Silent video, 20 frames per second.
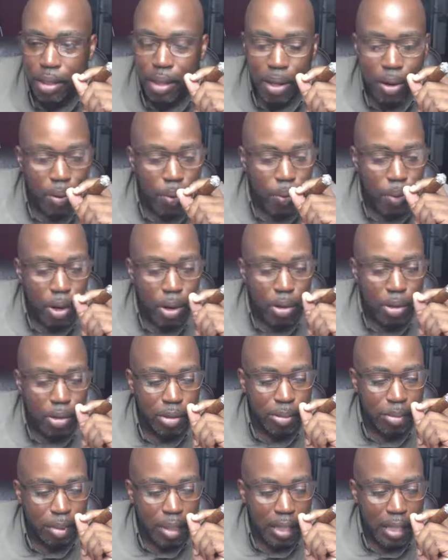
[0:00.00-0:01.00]
And
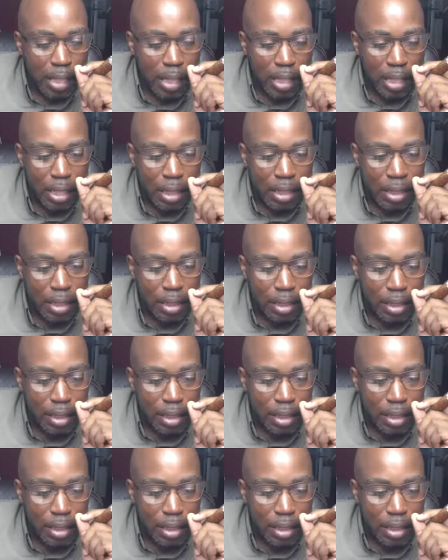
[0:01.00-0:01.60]
welcome, Malika.